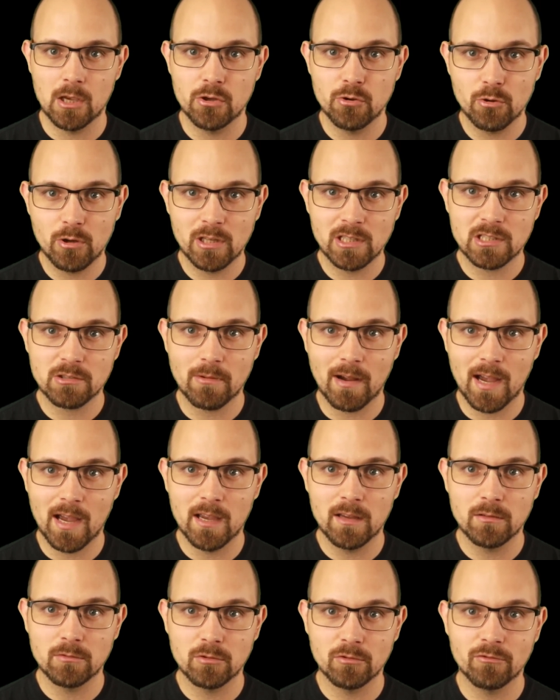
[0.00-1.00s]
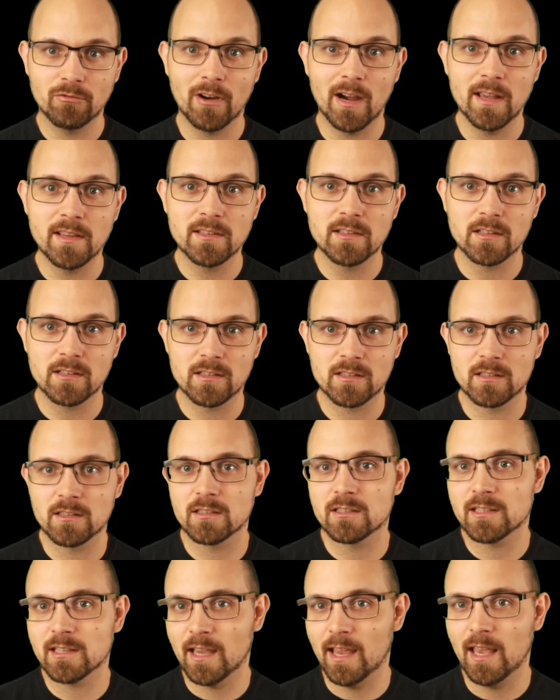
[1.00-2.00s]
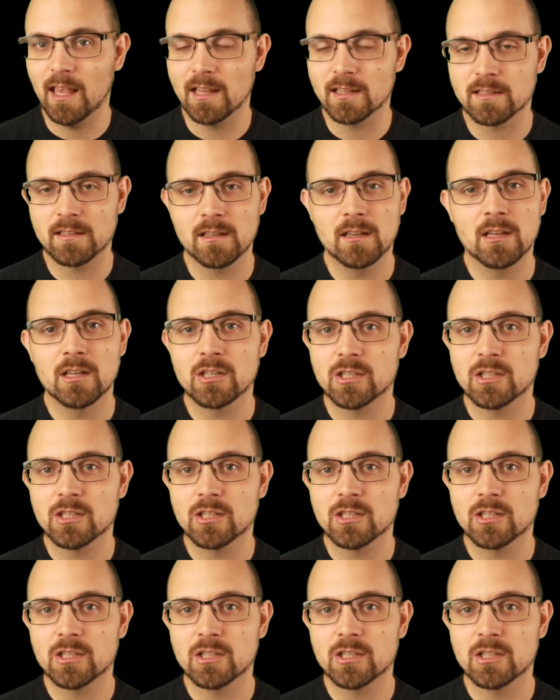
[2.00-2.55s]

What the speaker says: You can try to find such scales,